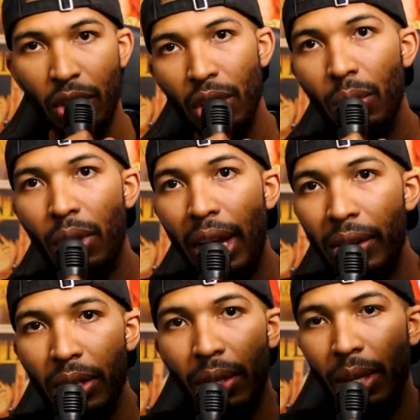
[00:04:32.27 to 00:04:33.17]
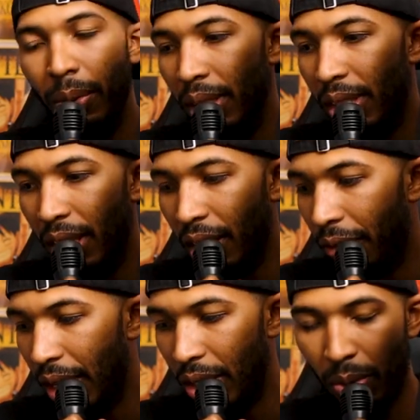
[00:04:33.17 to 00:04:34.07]
you can do karaoke with this thing
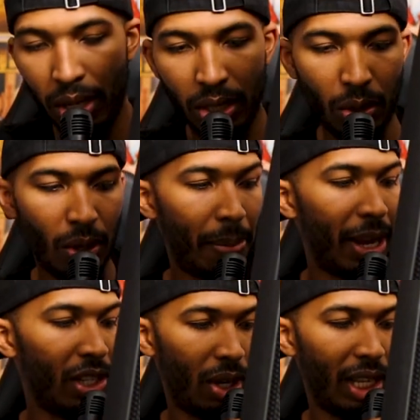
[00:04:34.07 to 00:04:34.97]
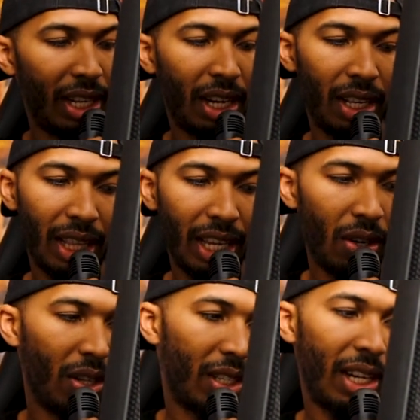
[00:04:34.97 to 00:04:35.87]
if you guys wanted to. I might try that
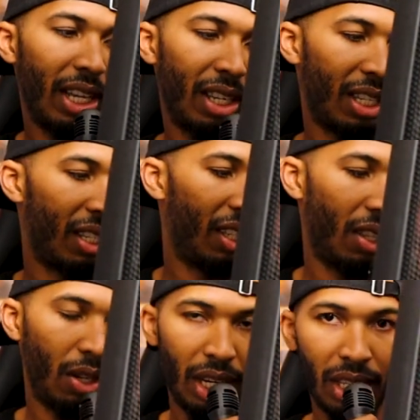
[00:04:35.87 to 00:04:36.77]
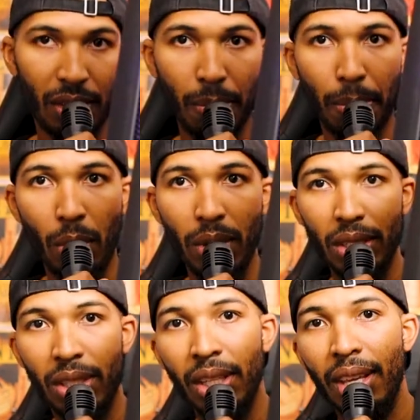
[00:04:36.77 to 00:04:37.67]
later on tonight, because I see there is some
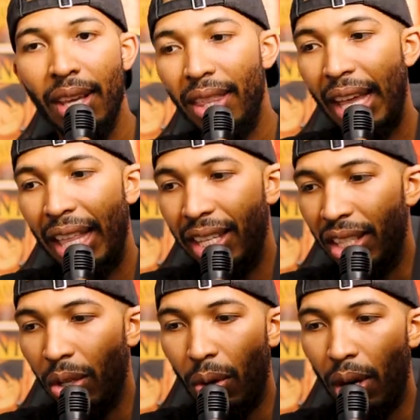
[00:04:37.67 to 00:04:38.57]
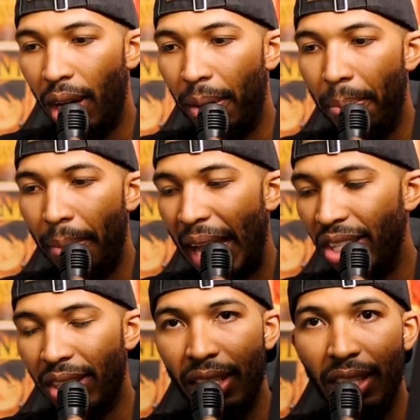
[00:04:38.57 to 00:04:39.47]
ports that link to our
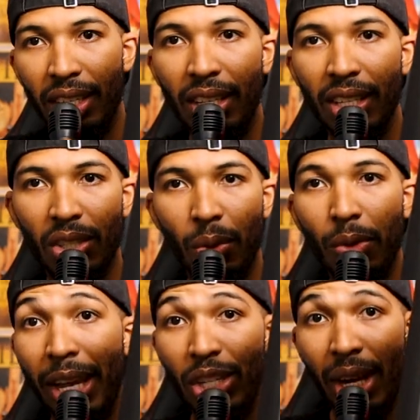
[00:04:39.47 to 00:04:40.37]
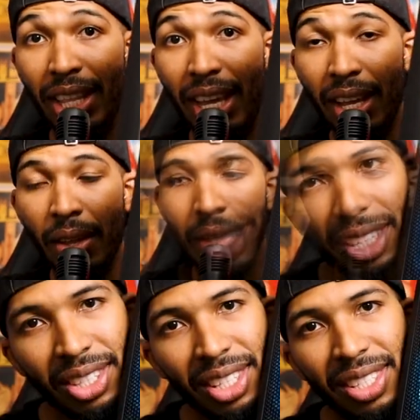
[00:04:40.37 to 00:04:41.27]
magic scene, so we might try that. Let's
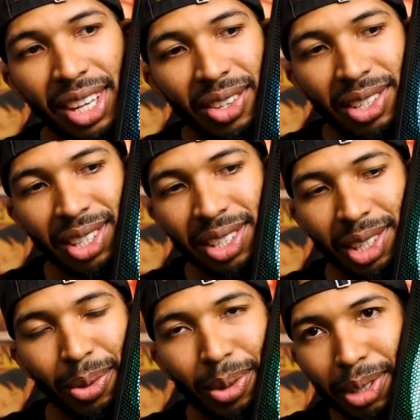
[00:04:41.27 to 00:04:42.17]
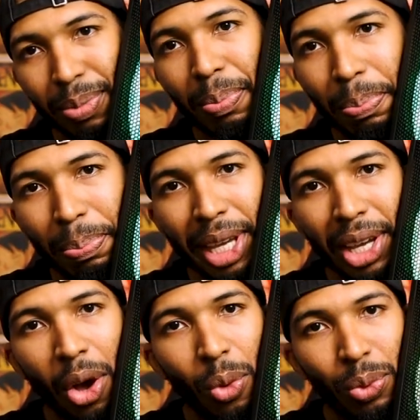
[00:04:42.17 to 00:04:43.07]
get to the sound test and see what this
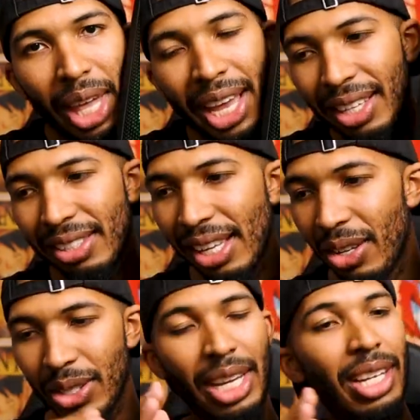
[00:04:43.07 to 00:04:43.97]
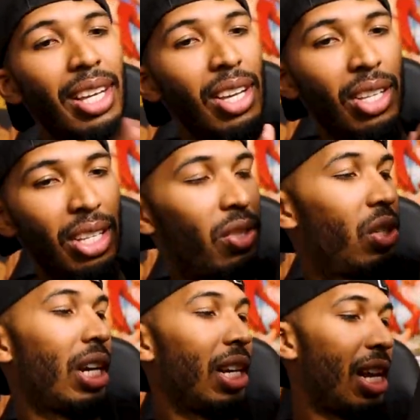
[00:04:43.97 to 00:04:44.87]
big old thing sounds like. Let's
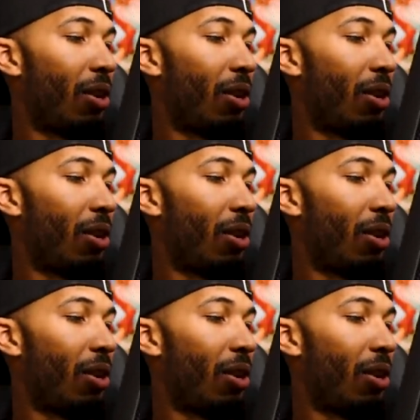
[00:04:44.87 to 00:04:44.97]
check it